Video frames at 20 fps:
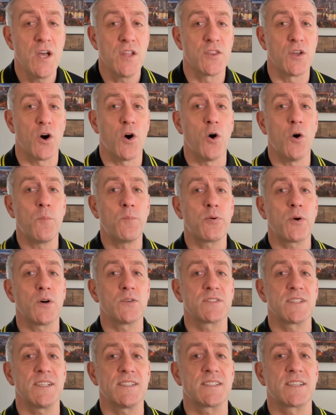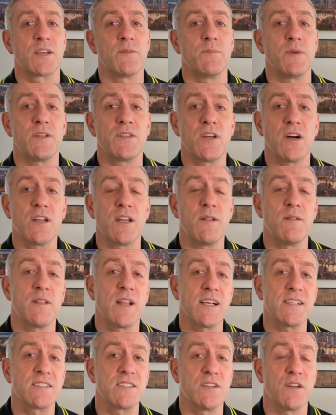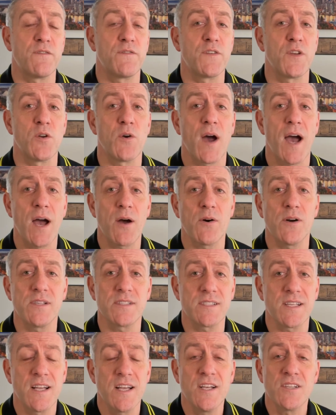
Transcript: The whole process can be done in less than a few hours,